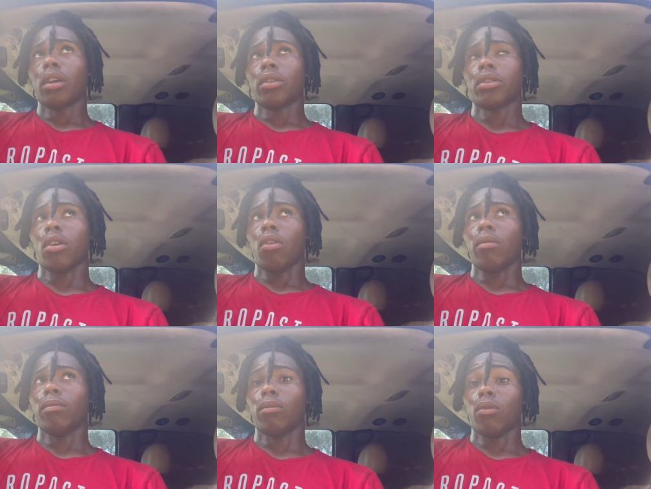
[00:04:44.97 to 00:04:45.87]

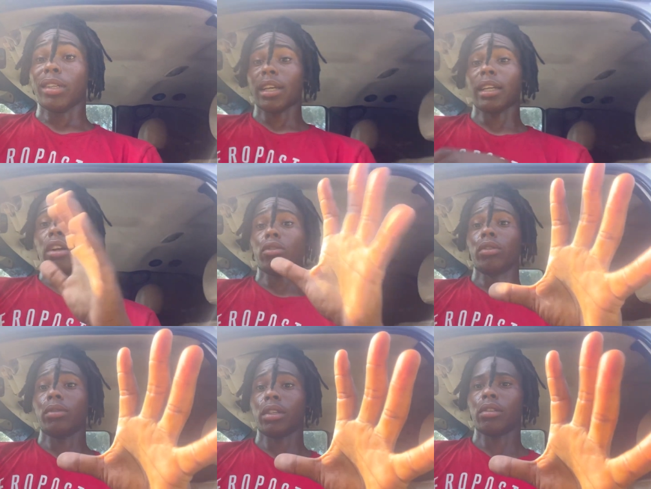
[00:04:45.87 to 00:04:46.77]
So once I get
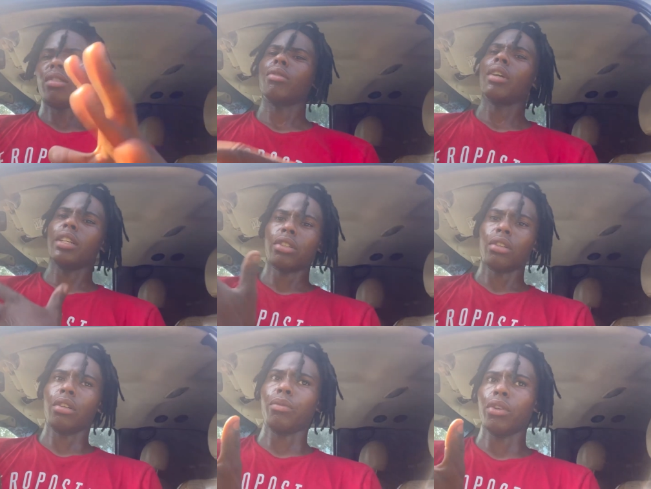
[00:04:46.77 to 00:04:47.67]
O2 sensors, it
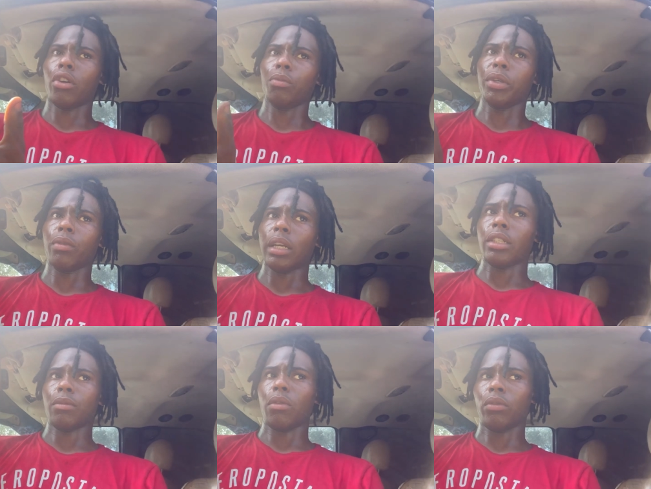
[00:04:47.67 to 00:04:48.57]
should, you know, be running
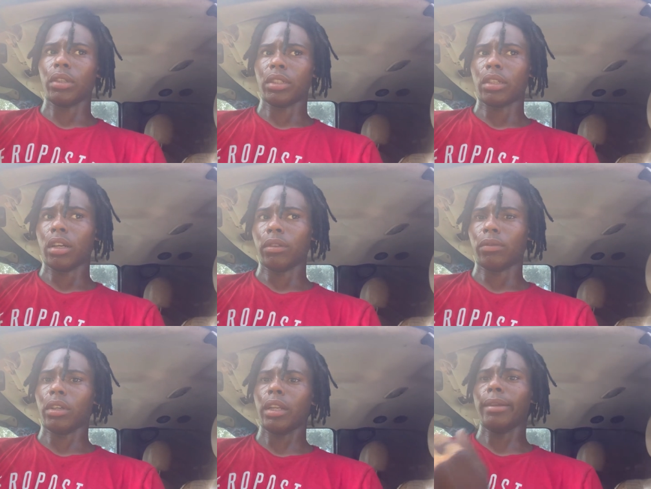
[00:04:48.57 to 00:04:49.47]
smooth and stuff.
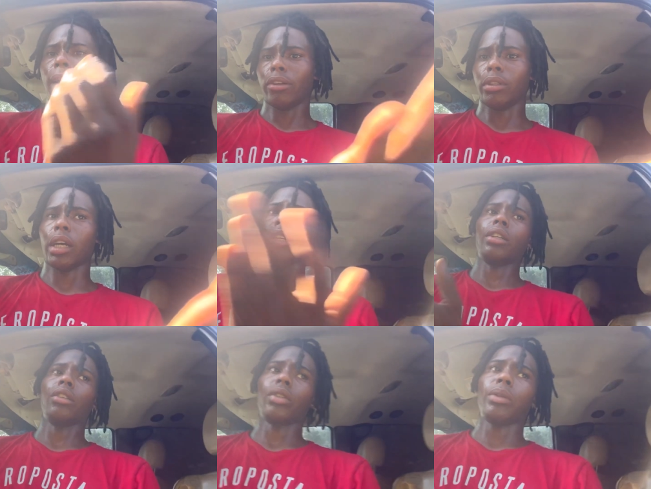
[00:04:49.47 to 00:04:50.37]
And I know y'all can
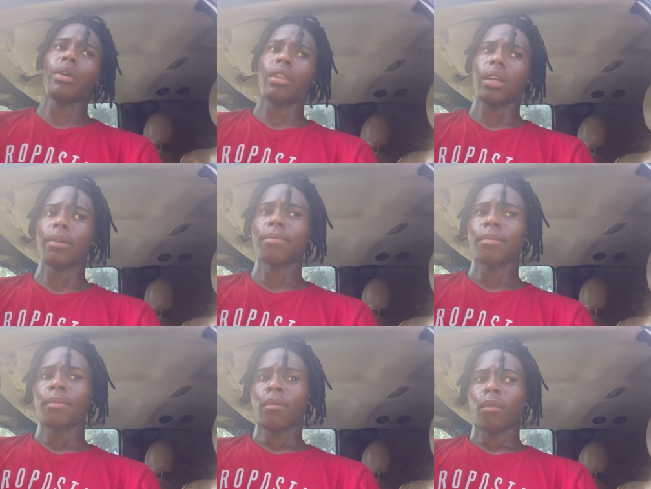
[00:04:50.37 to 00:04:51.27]
agree with that.
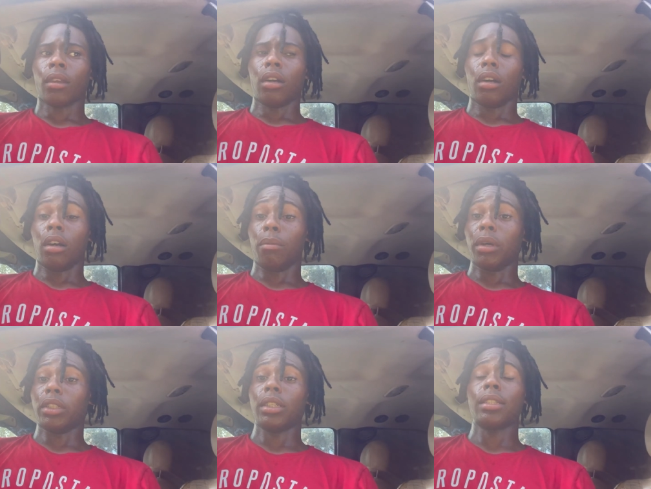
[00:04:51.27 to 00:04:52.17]
Uh,
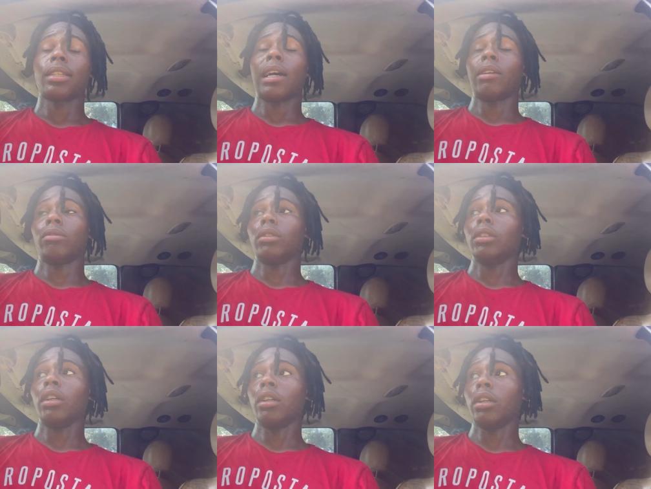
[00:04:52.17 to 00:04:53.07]
but she sounds
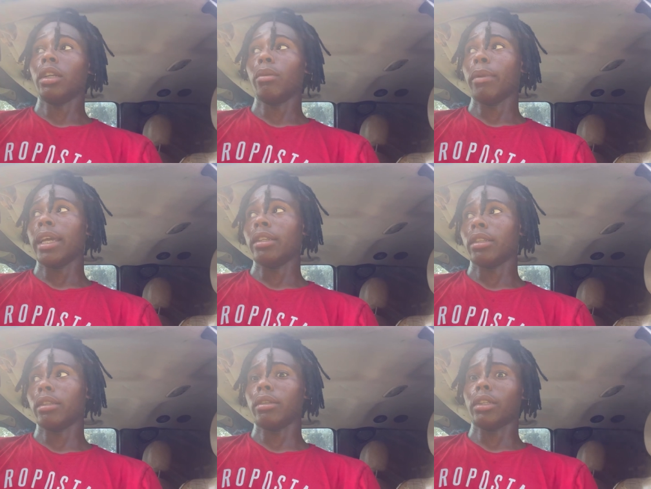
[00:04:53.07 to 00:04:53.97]
good and
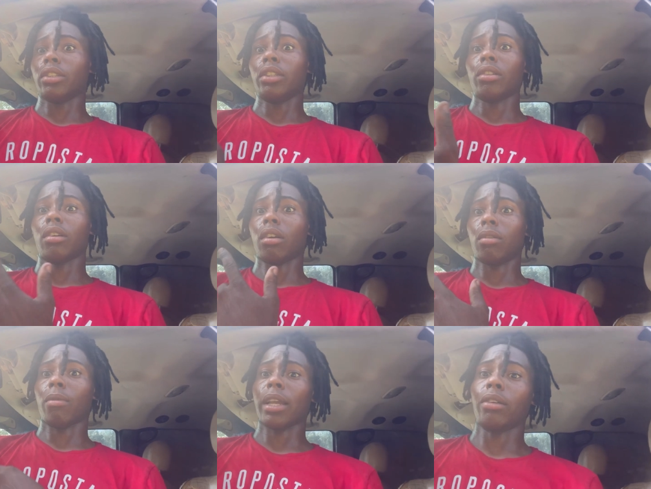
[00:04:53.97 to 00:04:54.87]
amazing, and she started
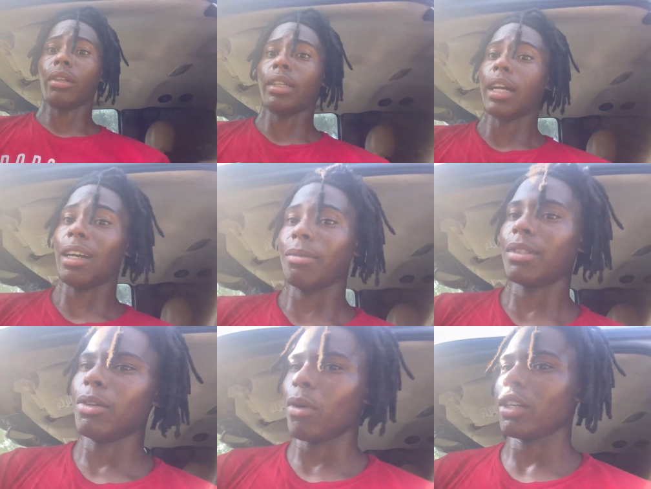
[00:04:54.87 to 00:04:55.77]
right on the dime.
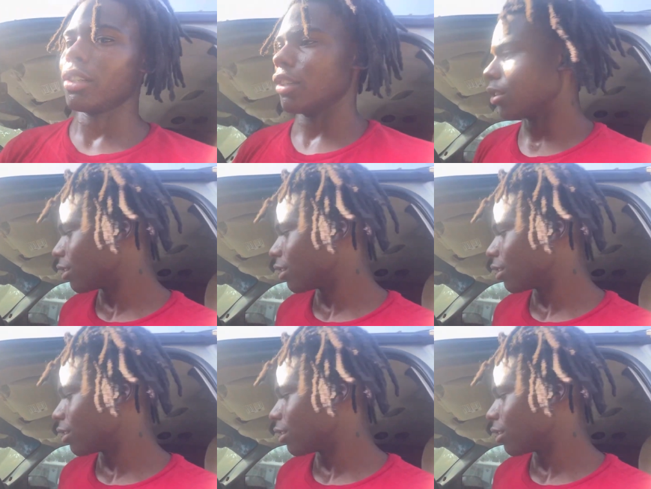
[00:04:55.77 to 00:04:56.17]
You watch this.